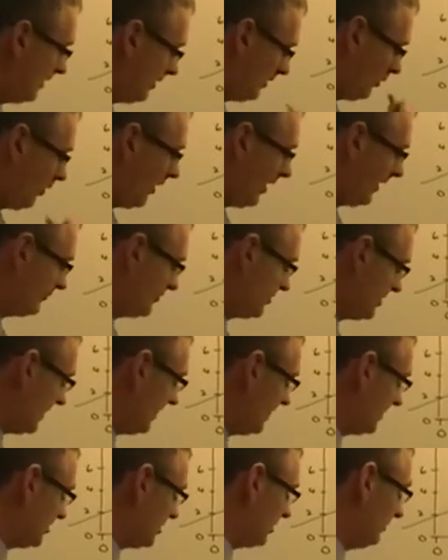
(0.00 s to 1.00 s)
what I'm
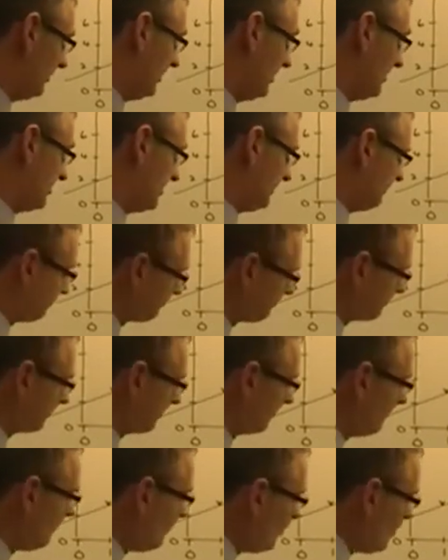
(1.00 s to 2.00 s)
saying to you is,
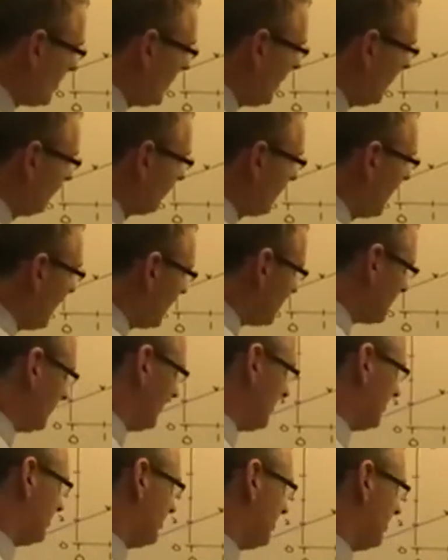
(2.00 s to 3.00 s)
if x
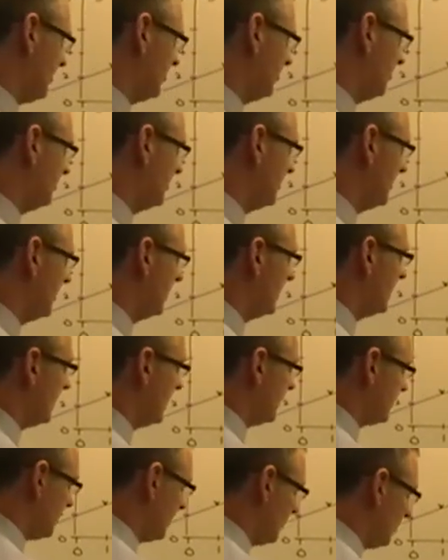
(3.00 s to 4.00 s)
plus 2
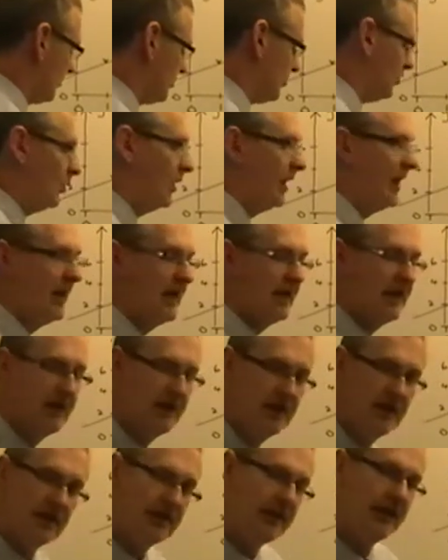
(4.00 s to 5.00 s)
is equal to y,
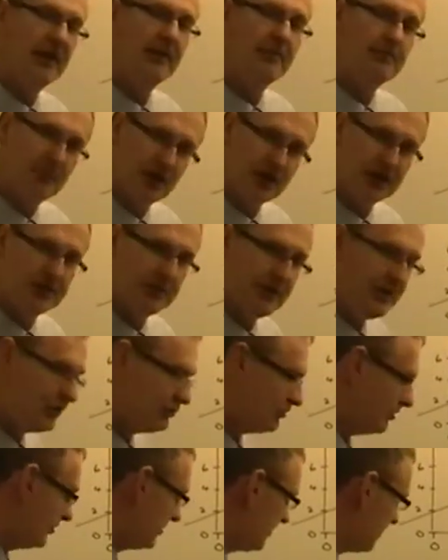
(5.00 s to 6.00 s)
then it must be
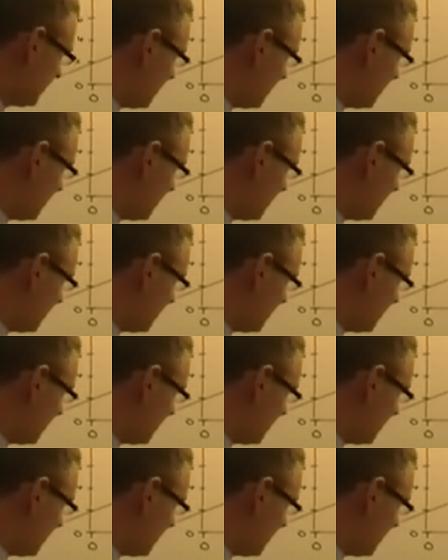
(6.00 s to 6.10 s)
true to